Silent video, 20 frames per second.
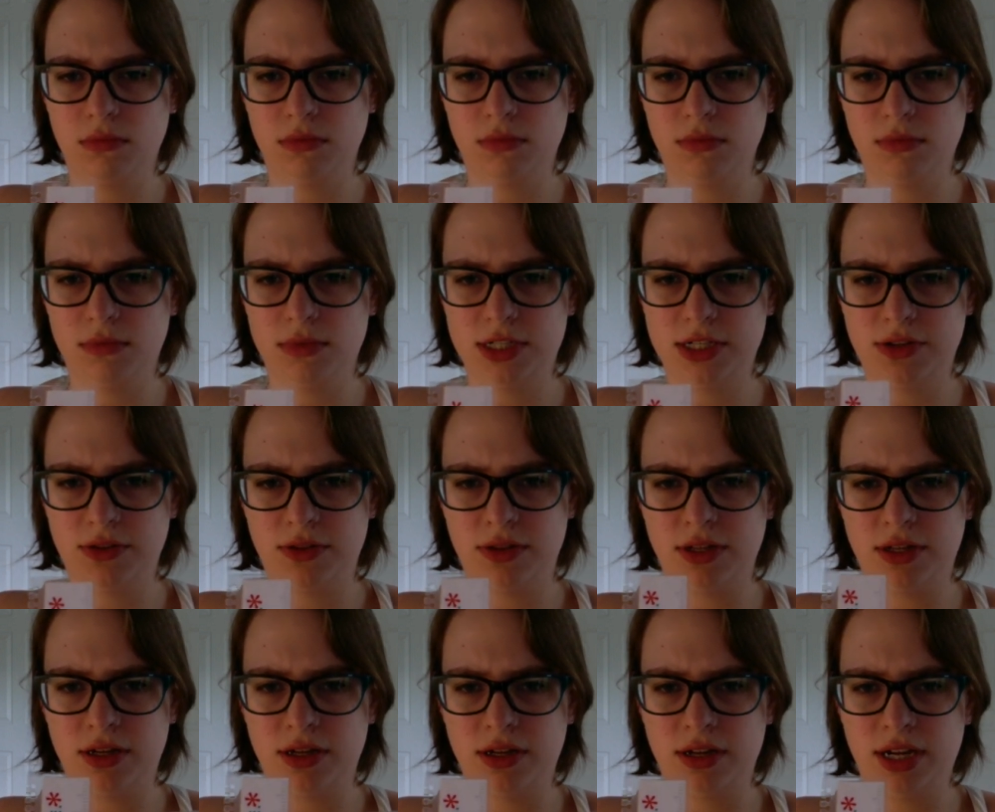So
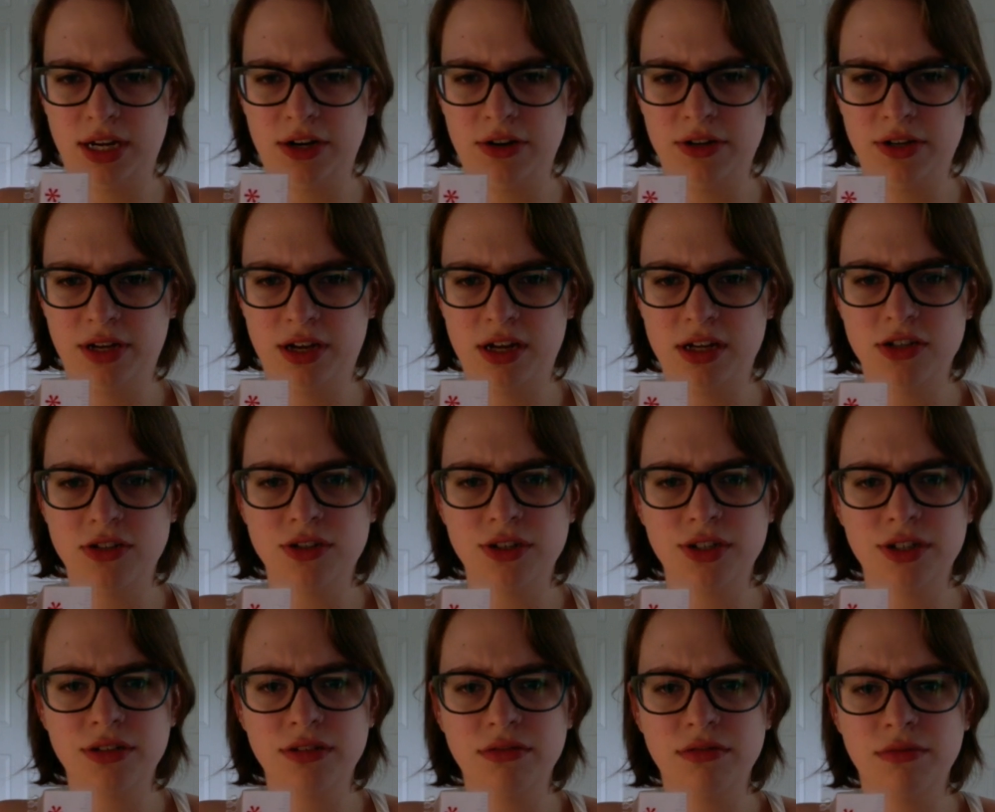the Erin Condren,
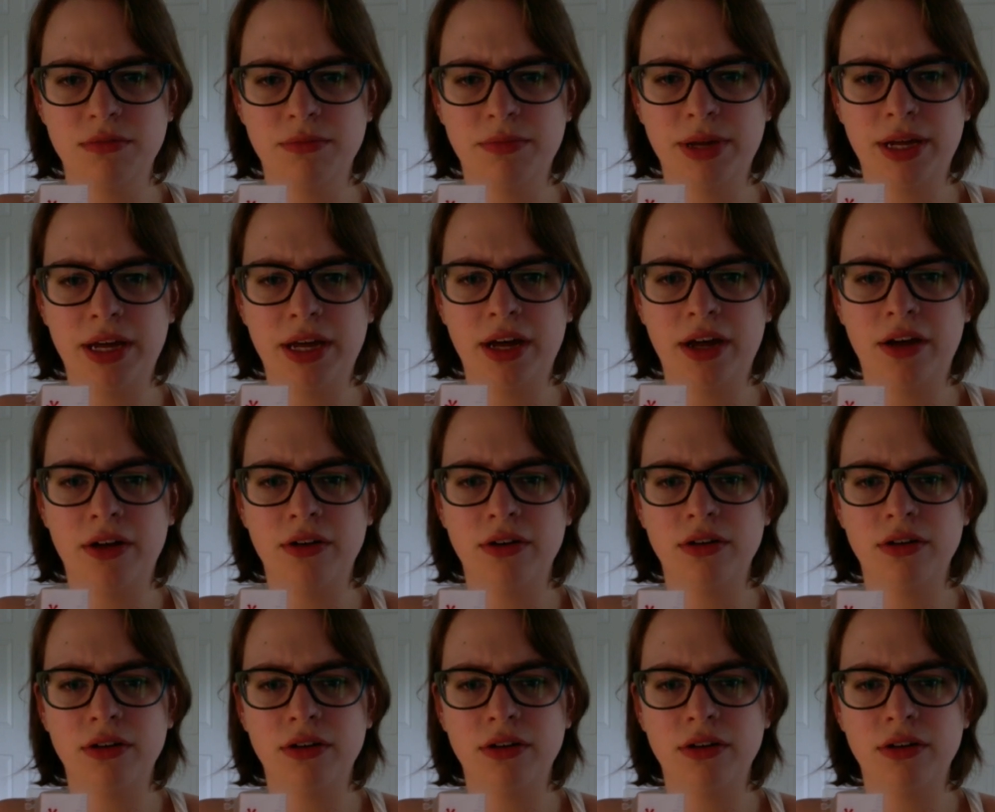about